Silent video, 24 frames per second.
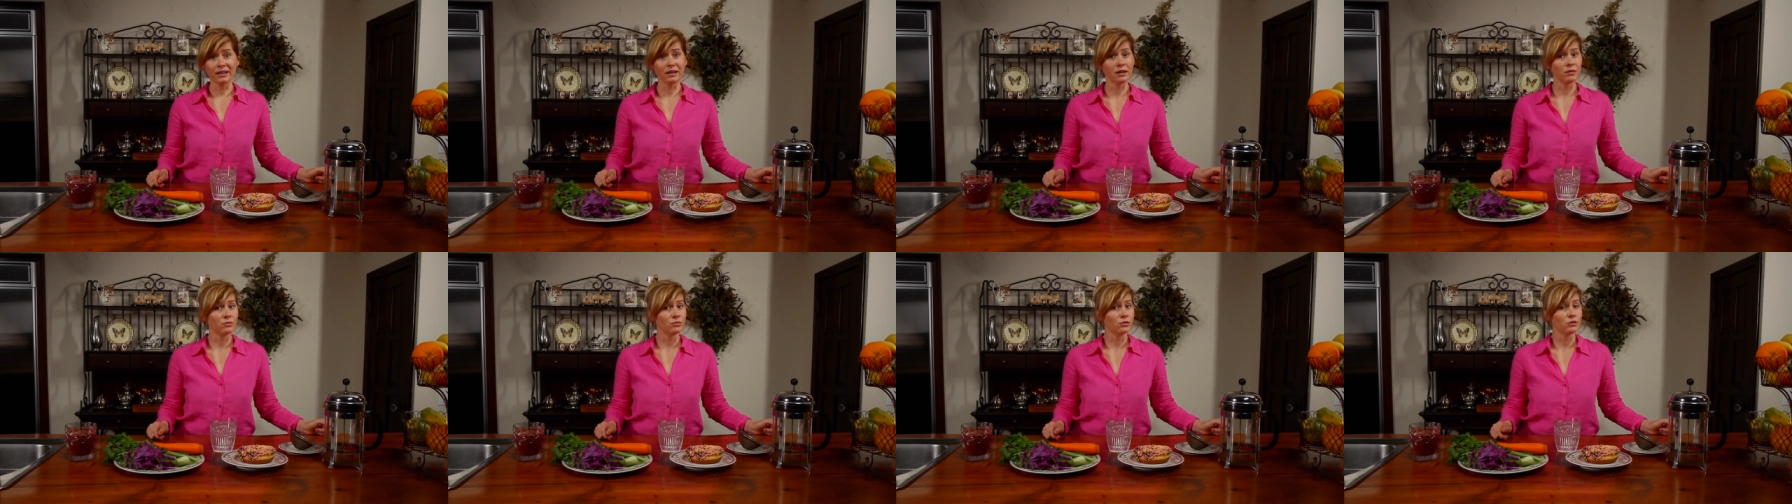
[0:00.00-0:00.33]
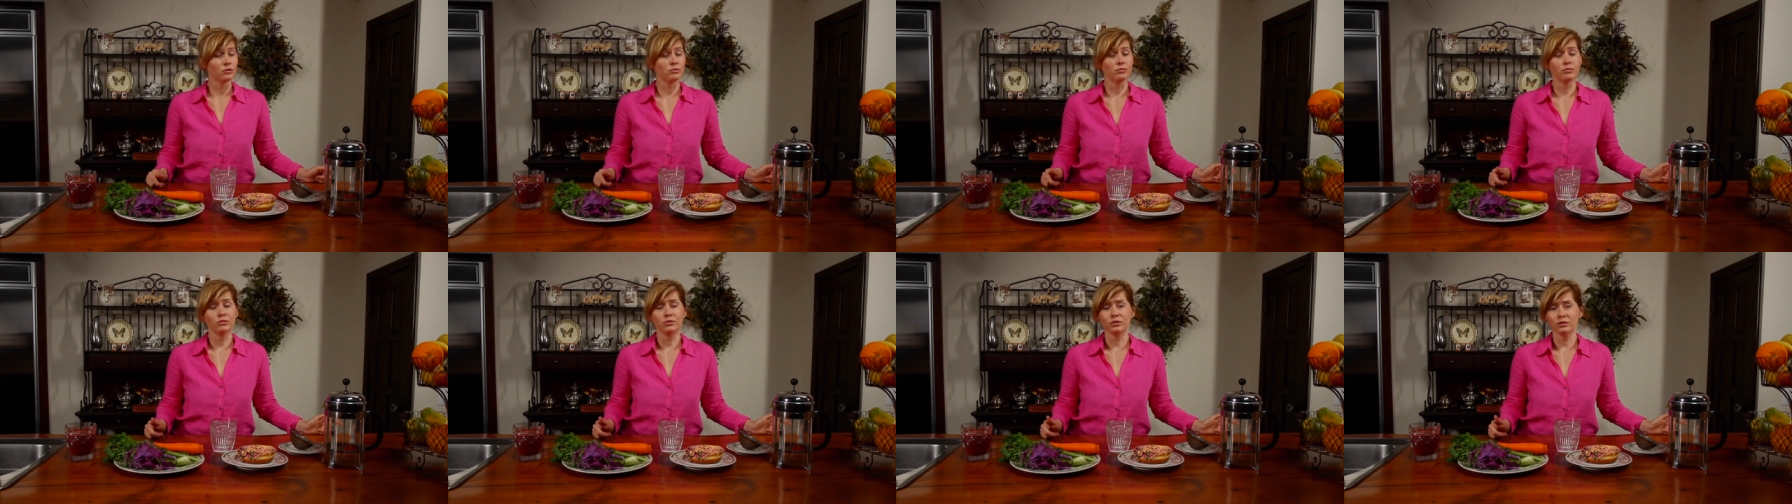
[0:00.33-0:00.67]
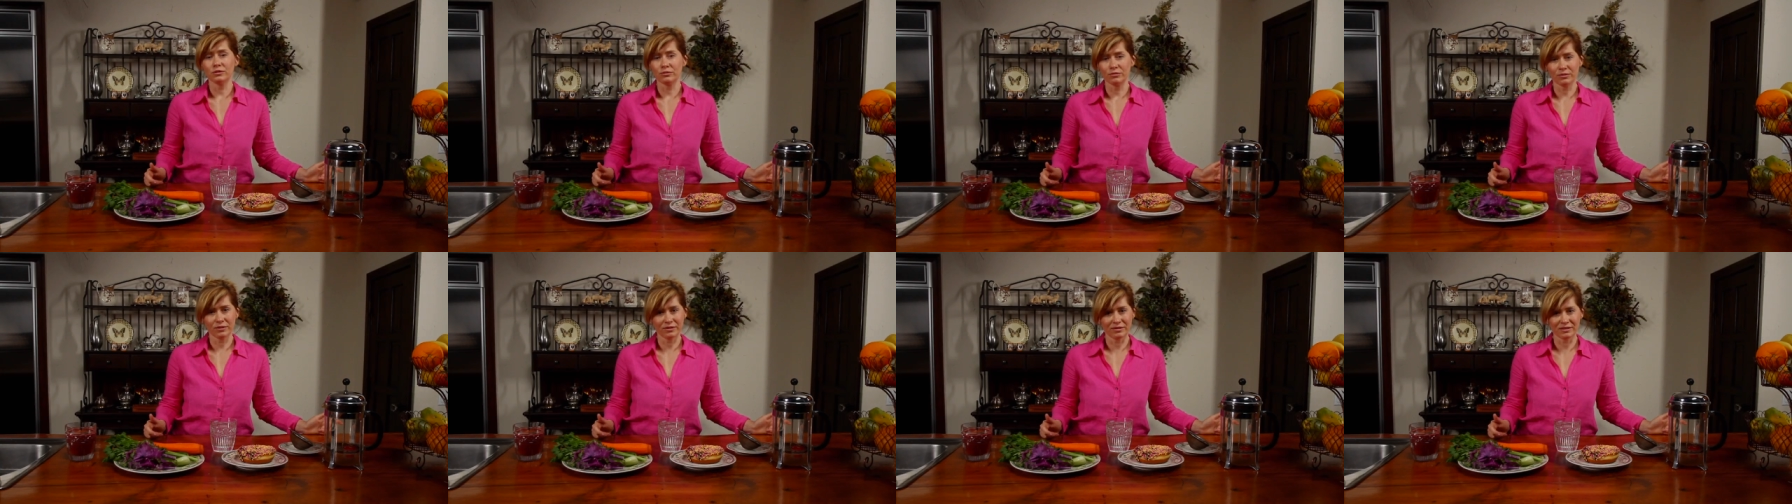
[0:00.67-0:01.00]
I'm not bored
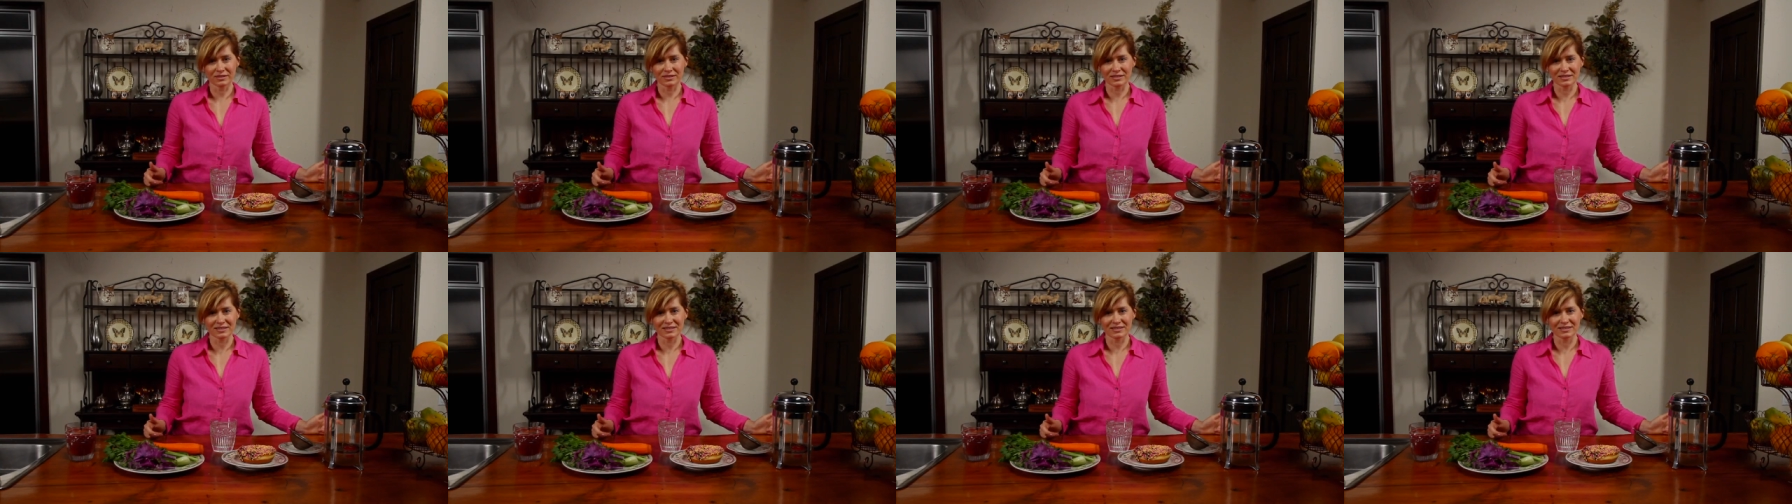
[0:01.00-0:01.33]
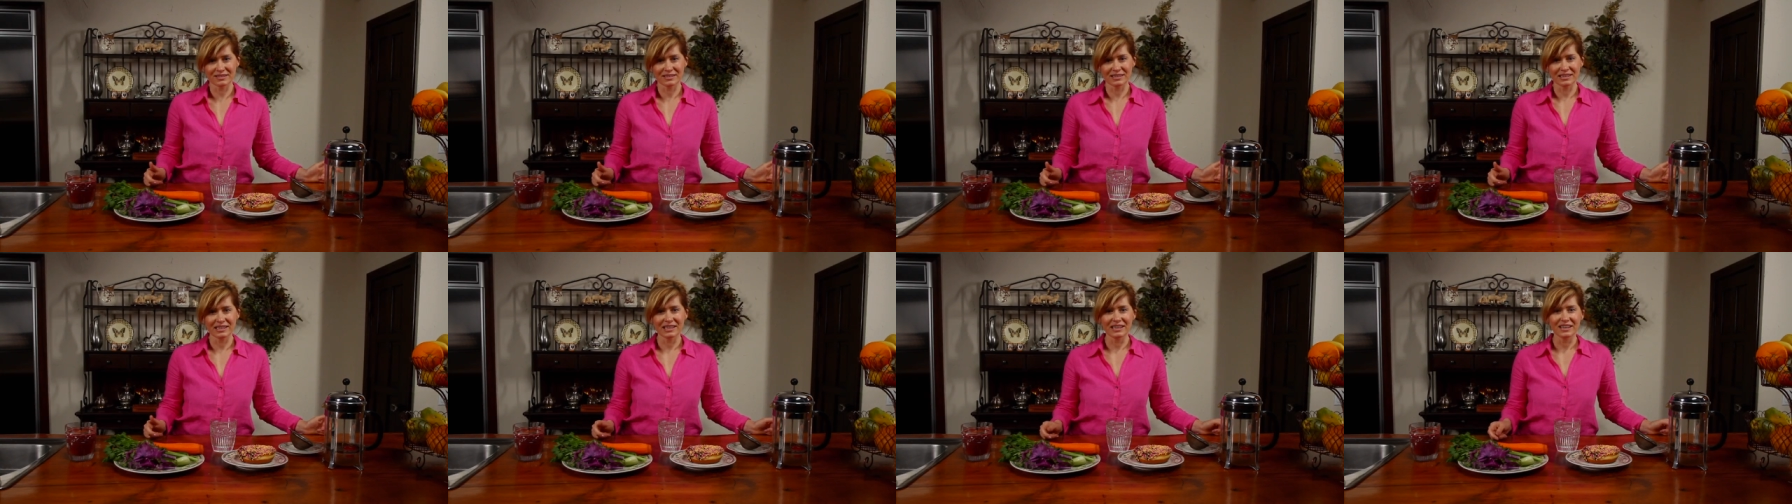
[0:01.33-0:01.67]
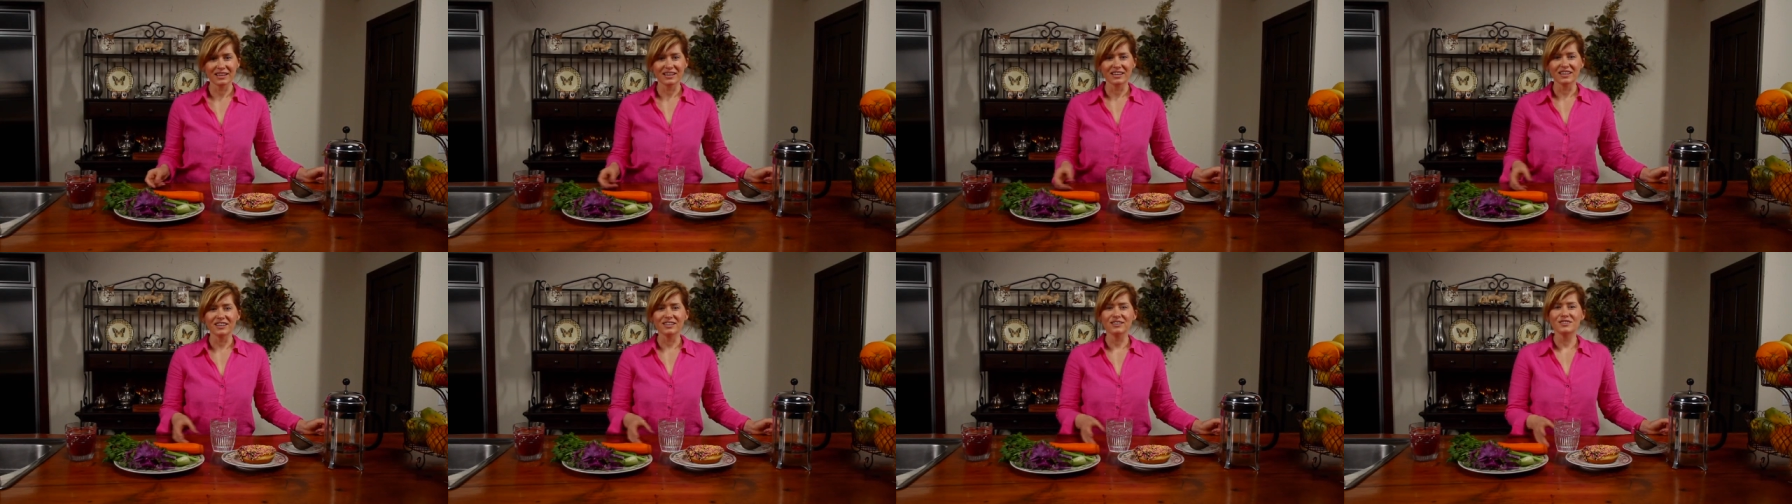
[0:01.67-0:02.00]
with this.
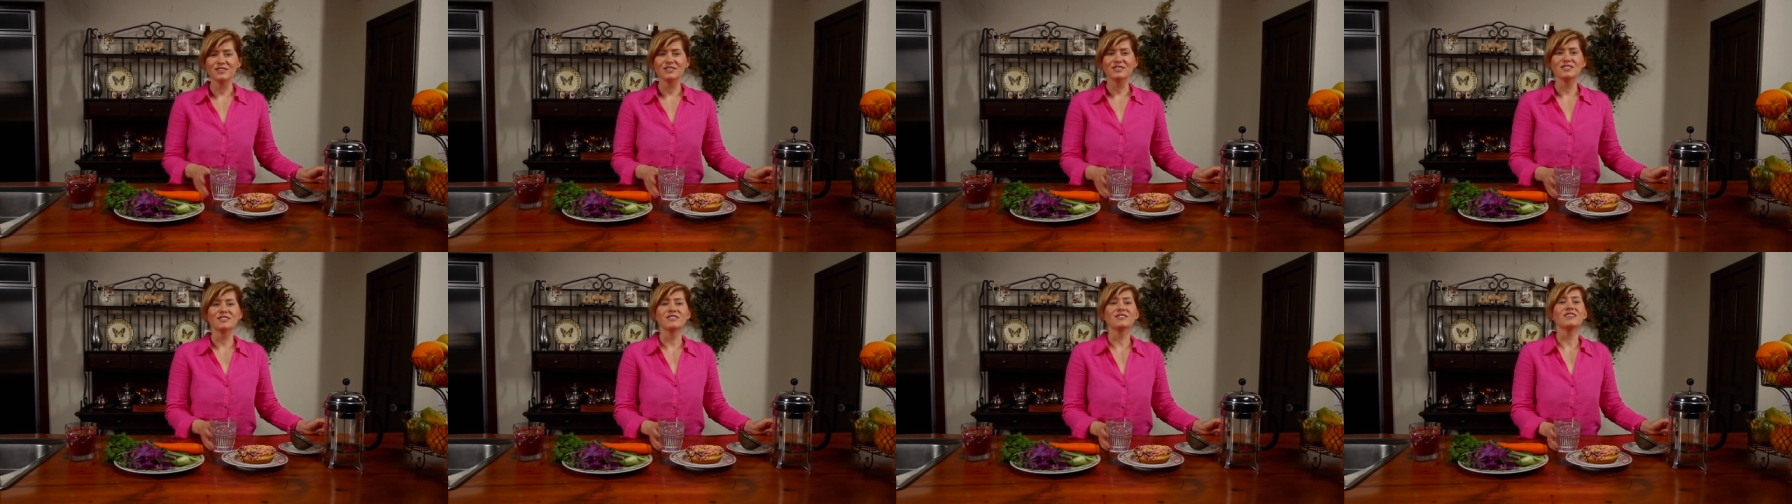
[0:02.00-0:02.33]
It is a